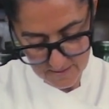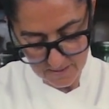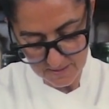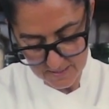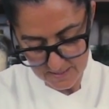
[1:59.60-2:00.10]

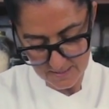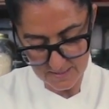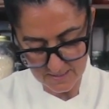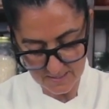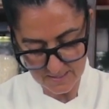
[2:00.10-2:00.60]
How easy is
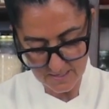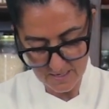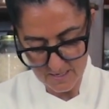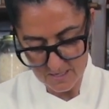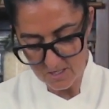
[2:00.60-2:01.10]
this?
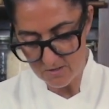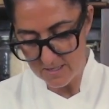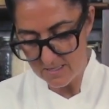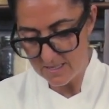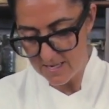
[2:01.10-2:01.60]

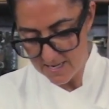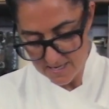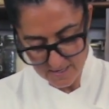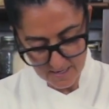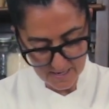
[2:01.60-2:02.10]
Straight into
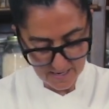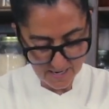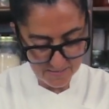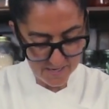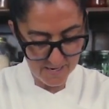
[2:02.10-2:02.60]
there.
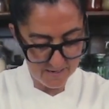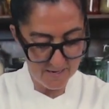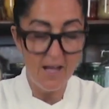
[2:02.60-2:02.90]
And then